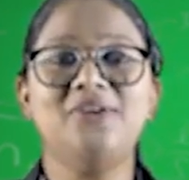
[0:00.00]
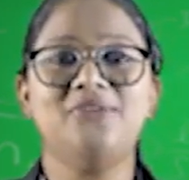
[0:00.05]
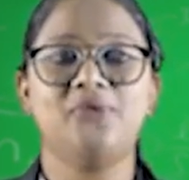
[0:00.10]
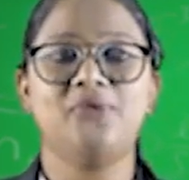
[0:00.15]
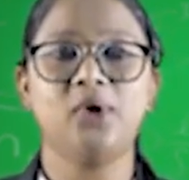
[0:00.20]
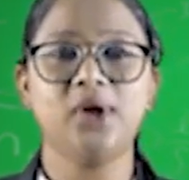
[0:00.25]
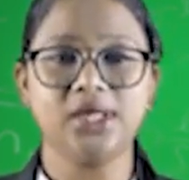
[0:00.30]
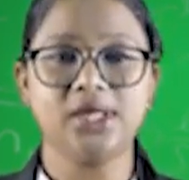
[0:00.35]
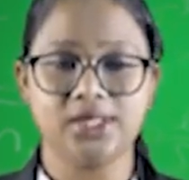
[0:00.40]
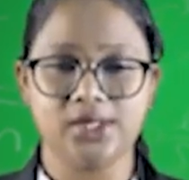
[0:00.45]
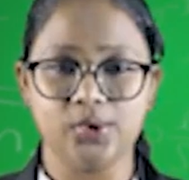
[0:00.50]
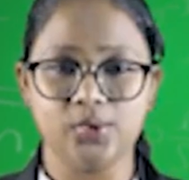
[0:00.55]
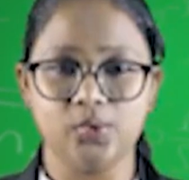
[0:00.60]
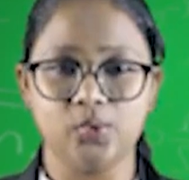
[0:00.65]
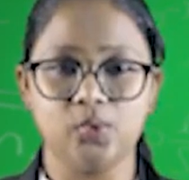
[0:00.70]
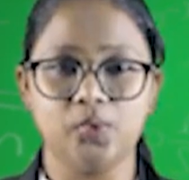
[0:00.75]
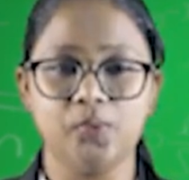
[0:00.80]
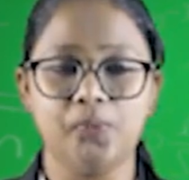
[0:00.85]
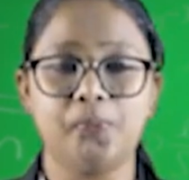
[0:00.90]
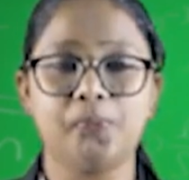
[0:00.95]
For a
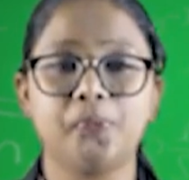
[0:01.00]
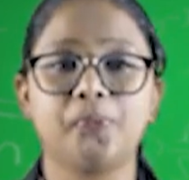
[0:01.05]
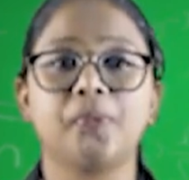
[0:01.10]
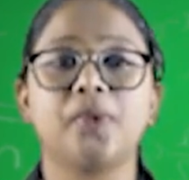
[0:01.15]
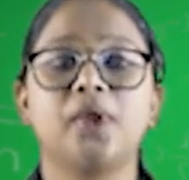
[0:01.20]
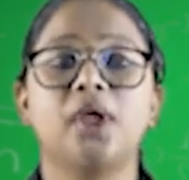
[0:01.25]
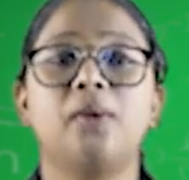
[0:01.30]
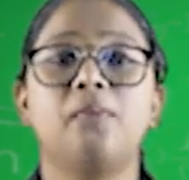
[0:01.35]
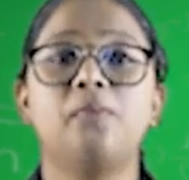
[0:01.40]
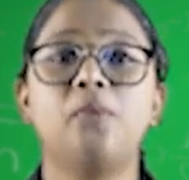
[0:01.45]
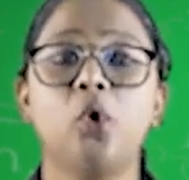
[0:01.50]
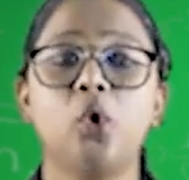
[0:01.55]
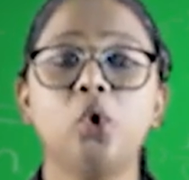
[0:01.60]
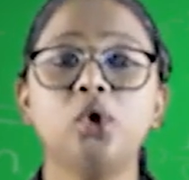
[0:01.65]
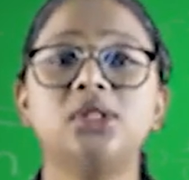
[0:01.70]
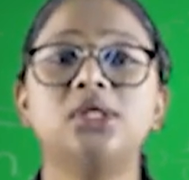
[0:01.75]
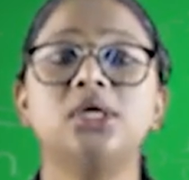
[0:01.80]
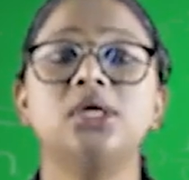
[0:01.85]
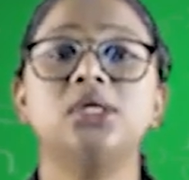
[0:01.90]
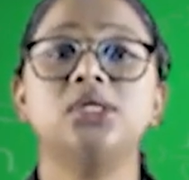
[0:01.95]
cube,
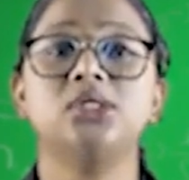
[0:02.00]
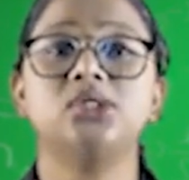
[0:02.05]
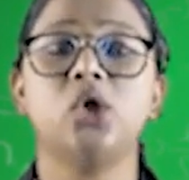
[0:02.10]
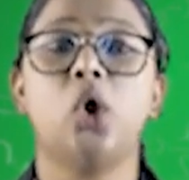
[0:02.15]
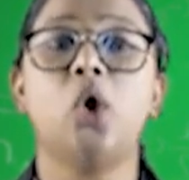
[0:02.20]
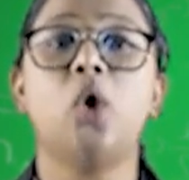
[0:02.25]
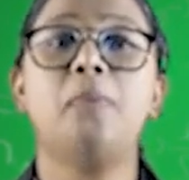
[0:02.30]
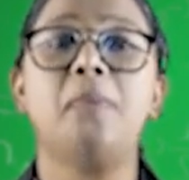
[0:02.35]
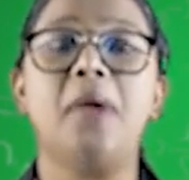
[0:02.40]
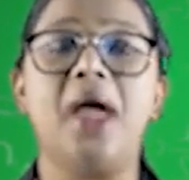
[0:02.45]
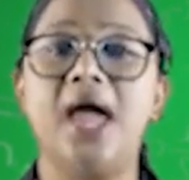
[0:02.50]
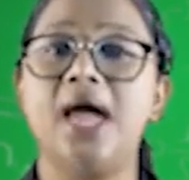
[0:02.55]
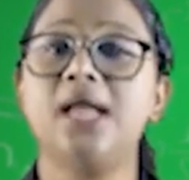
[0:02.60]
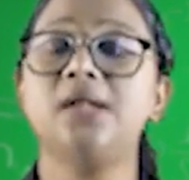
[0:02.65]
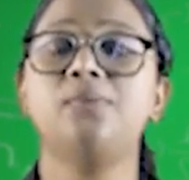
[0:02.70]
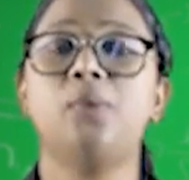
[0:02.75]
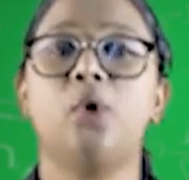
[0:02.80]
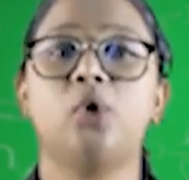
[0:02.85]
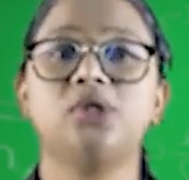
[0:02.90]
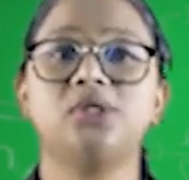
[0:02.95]
both top
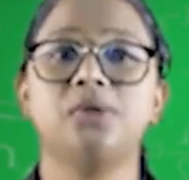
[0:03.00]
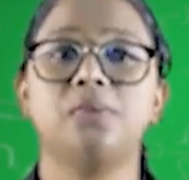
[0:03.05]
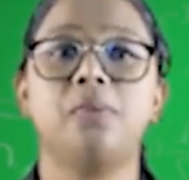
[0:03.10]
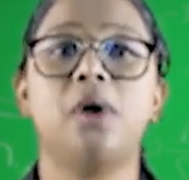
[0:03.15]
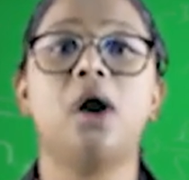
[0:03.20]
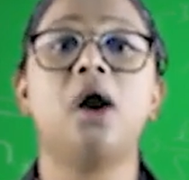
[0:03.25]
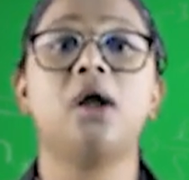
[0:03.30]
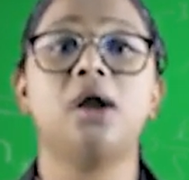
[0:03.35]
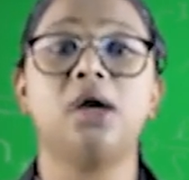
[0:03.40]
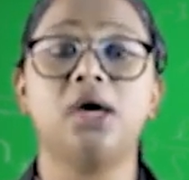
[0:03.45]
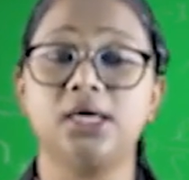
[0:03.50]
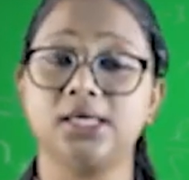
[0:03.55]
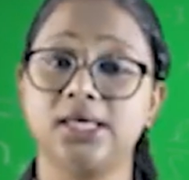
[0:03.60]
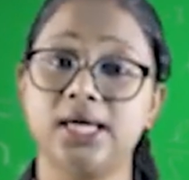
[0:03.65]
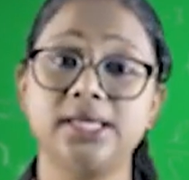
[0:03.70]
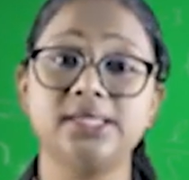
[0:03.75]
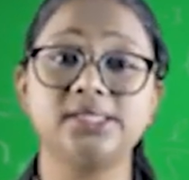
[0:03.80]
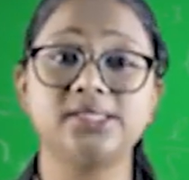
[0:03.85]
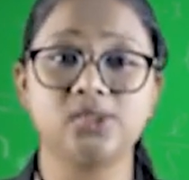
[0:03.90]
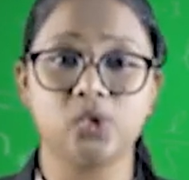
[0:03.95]
and bottom are
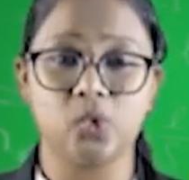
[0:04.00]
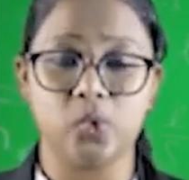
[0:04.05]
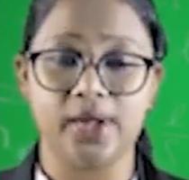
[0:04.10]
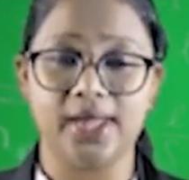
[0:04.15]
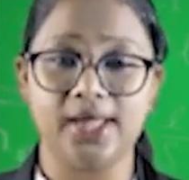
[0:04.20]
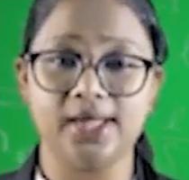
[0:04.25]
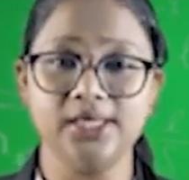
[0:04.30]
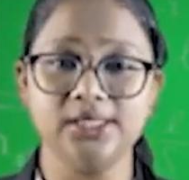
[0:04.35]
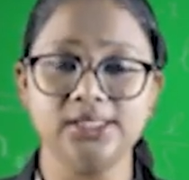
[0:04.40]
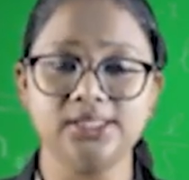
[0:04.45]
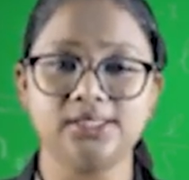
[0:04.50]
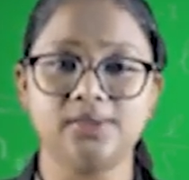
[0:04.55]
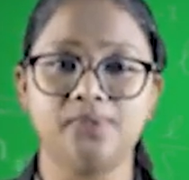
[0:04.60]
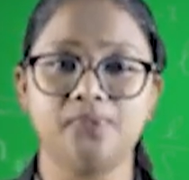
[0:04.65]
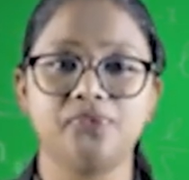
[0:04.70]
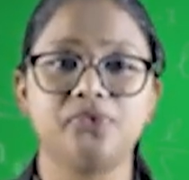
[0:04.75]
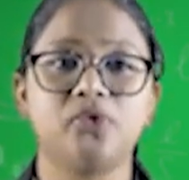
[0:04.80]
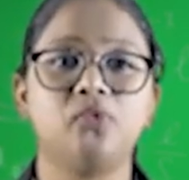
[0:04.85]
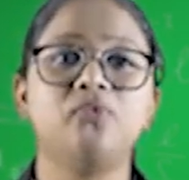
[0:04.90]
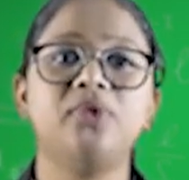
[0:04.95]
again squares
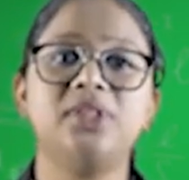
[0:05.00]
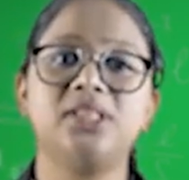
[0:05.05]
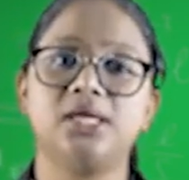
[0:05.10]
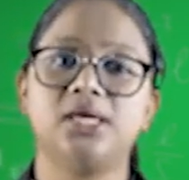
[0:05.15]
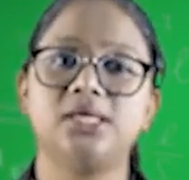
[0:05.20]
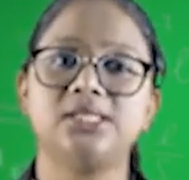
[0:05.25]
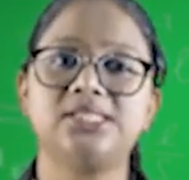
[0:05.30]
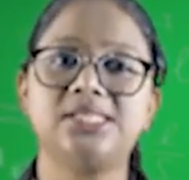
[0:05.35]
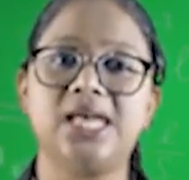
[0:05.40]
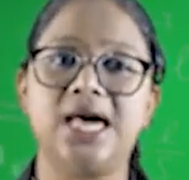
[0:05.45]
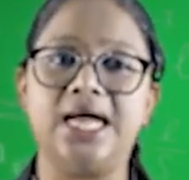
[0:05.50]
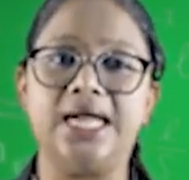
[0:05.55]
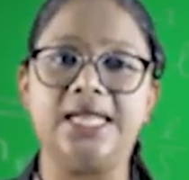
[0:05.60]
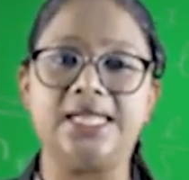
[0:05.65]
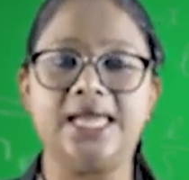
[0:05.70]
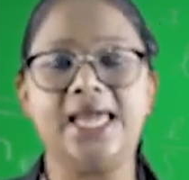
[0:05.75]
with side